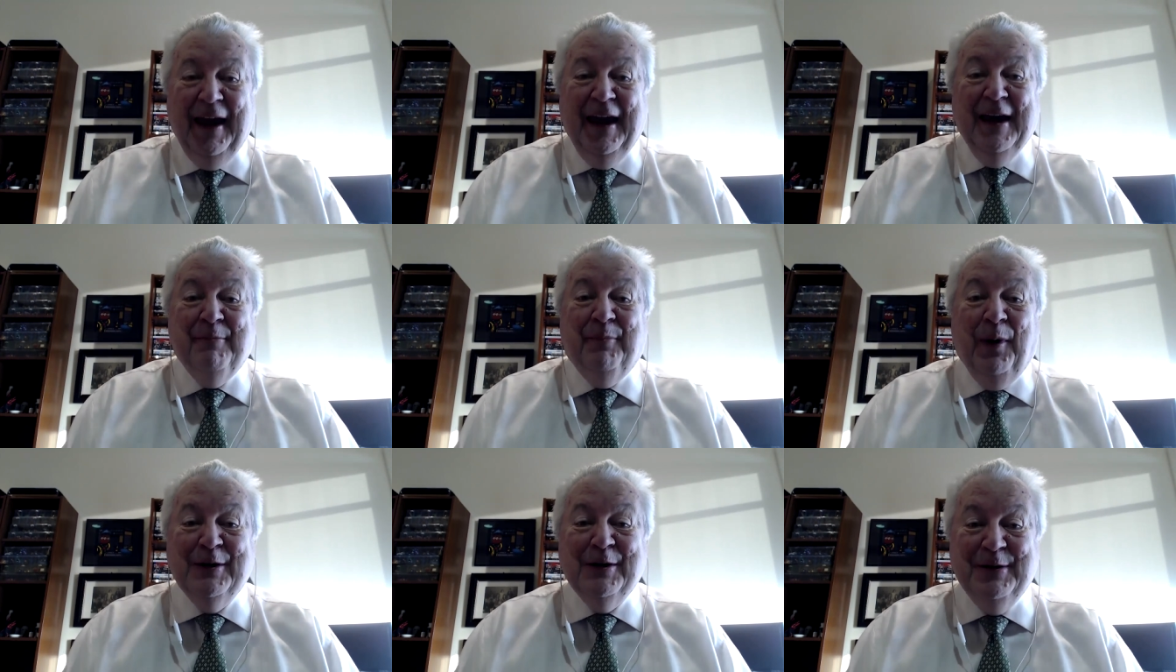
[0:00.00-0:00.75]
hit
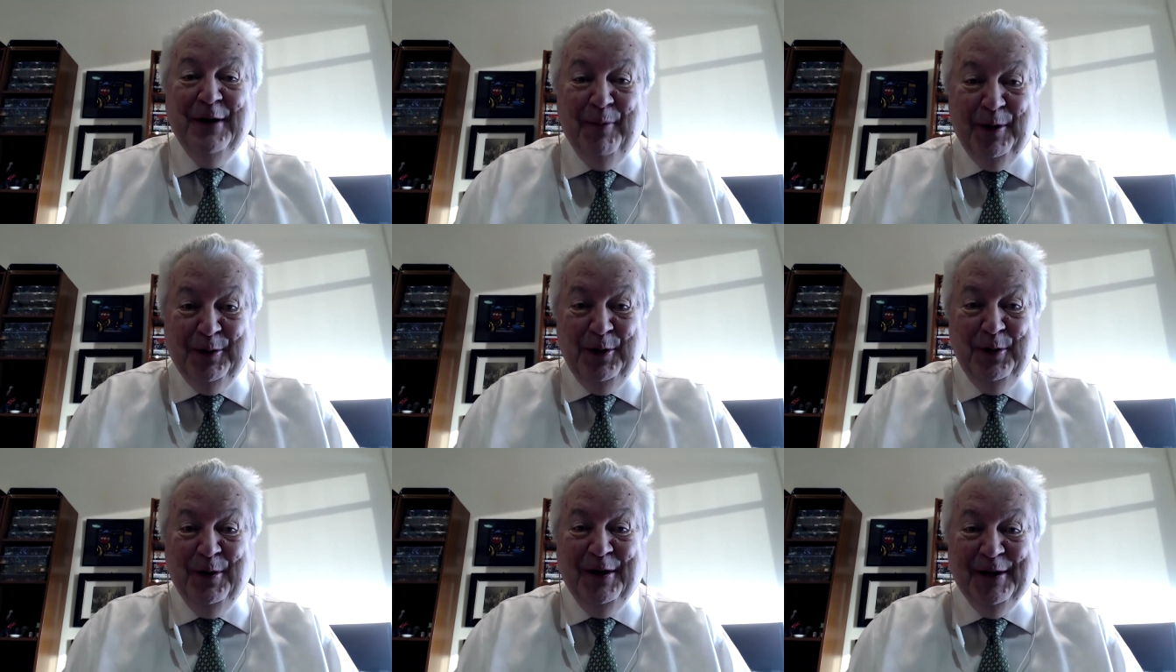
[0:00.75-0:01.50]
boss number
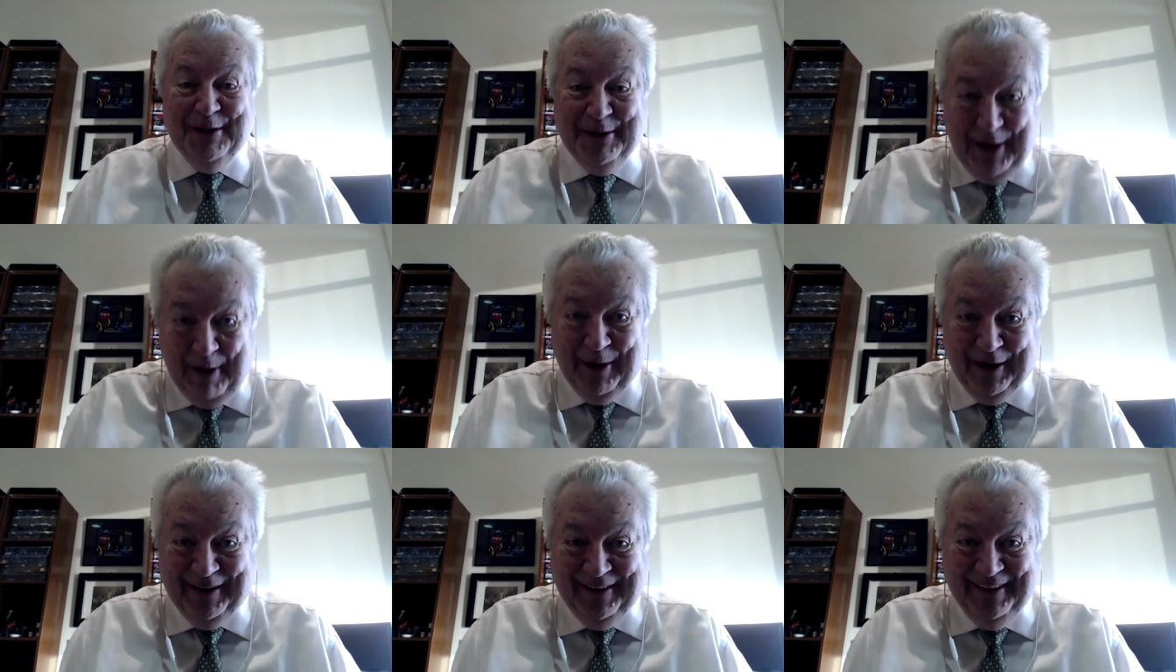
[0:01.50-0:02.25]
2 in the stomach.
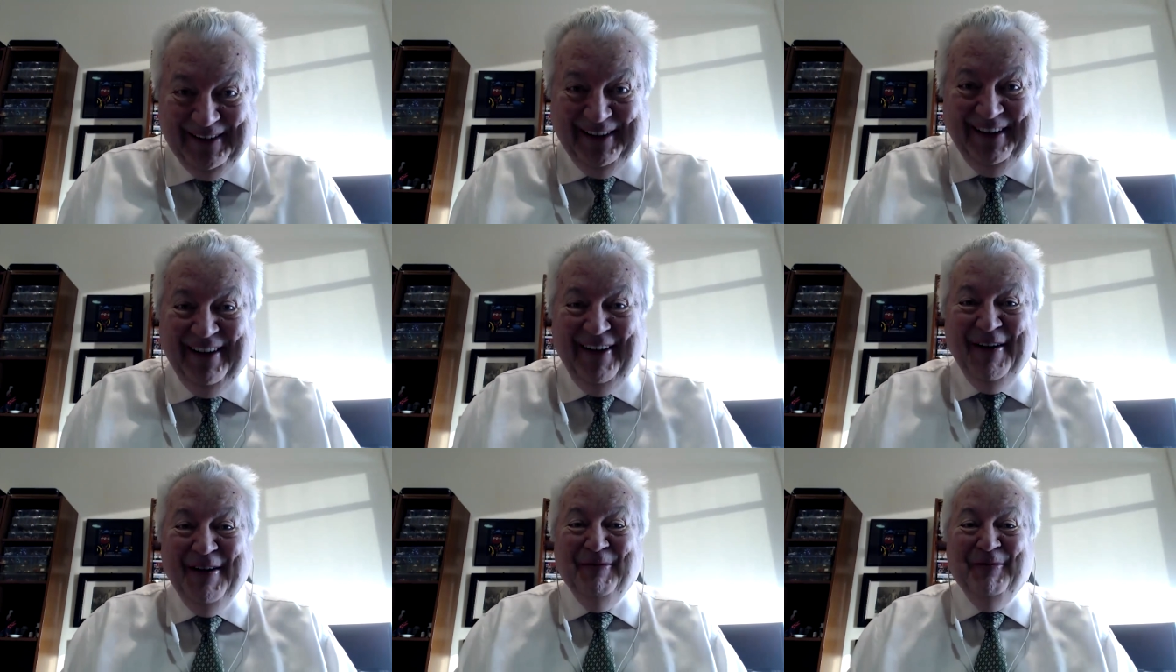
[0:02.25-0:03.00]

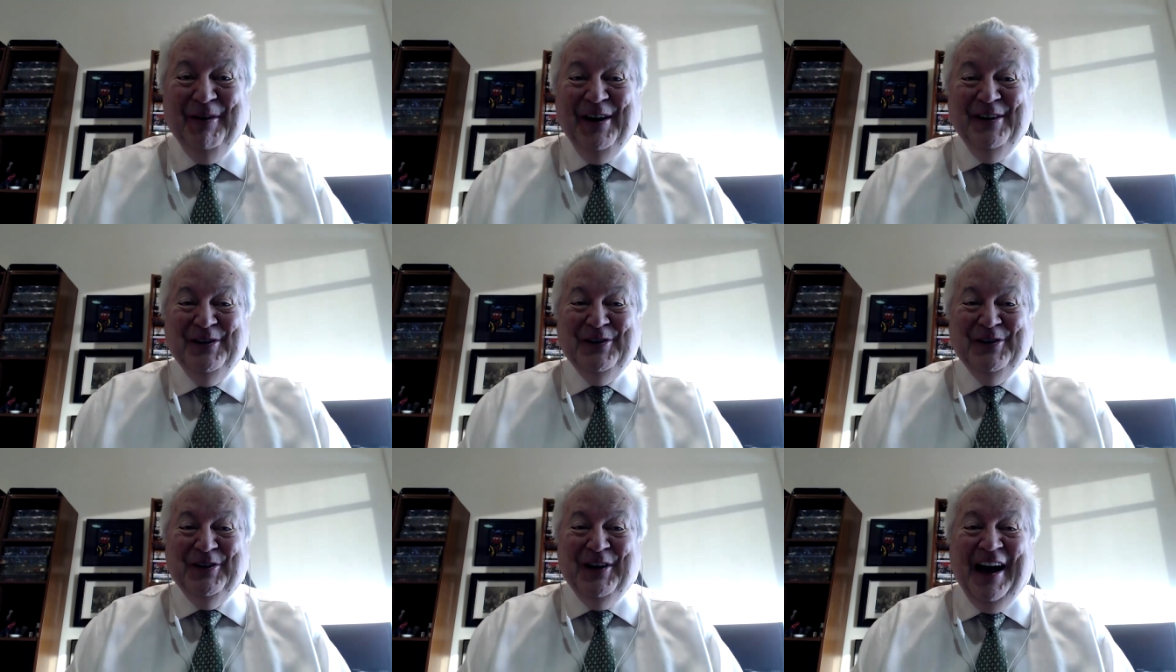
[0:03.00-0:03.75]
One
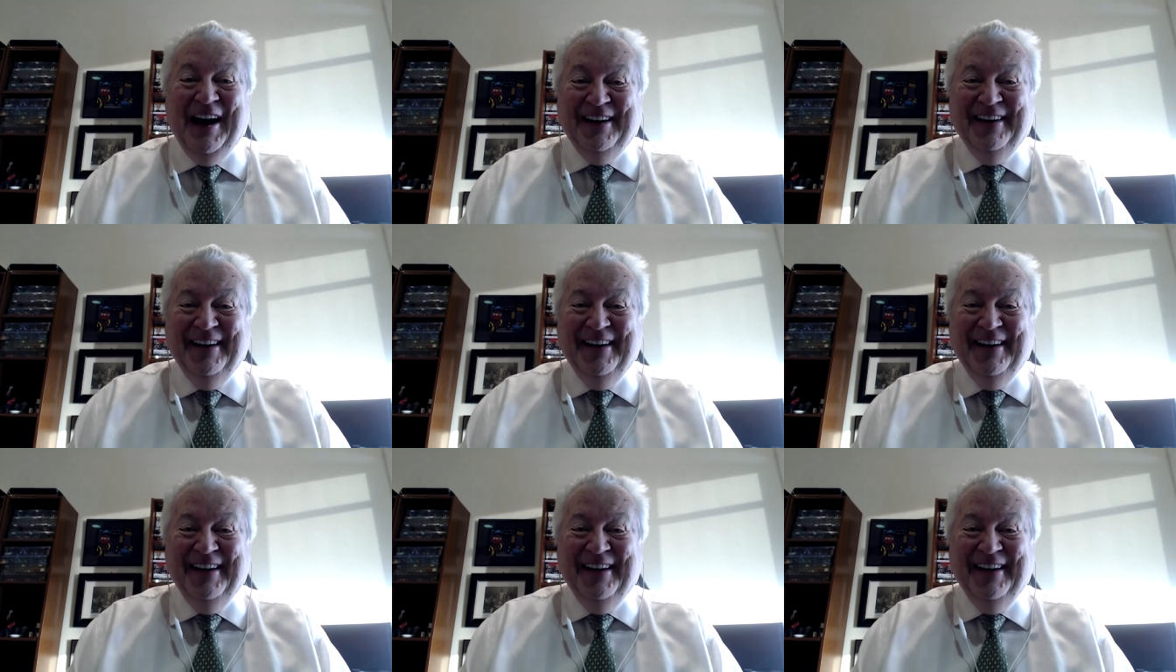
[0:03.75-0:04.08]
shot.